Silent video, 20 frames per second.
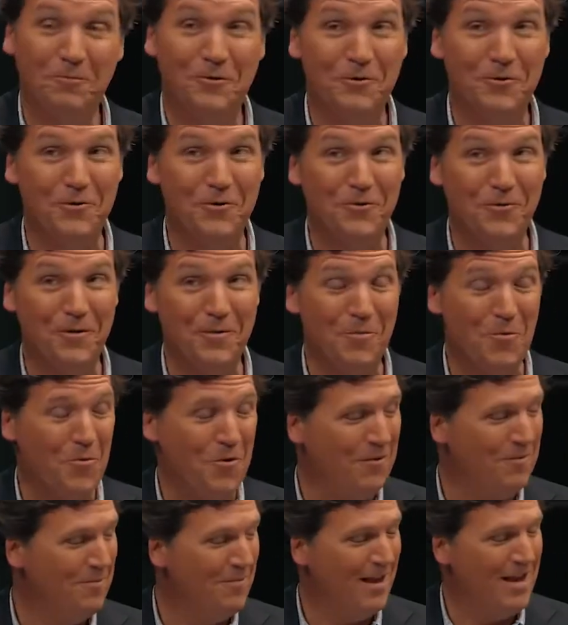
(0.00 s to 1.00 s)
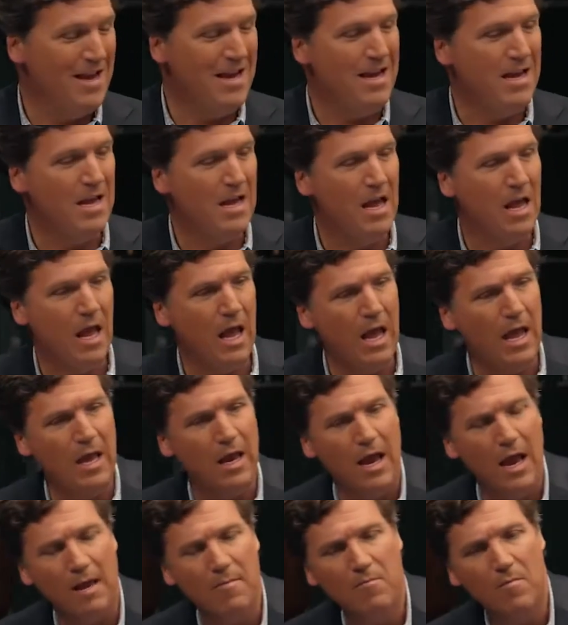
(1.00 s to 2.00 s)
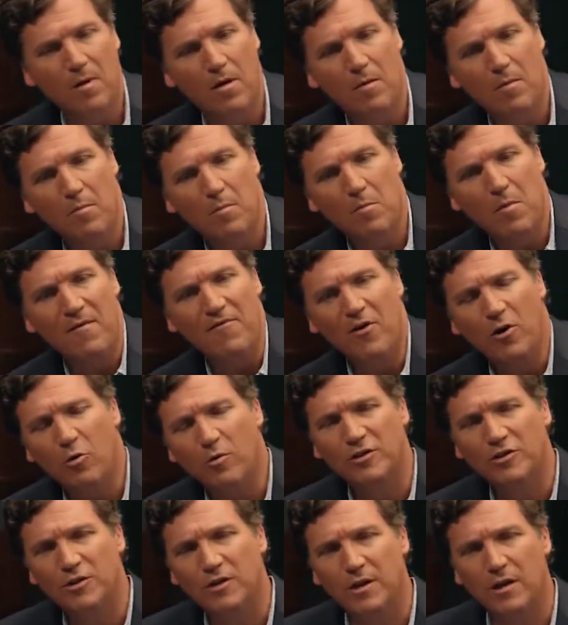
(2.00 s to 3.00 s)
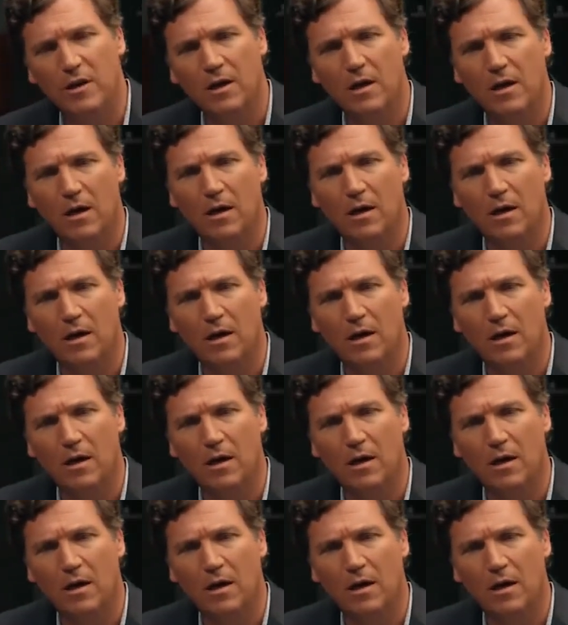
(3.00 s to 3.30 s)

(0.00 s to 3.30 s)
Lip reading: Couldn't agree more. And my final question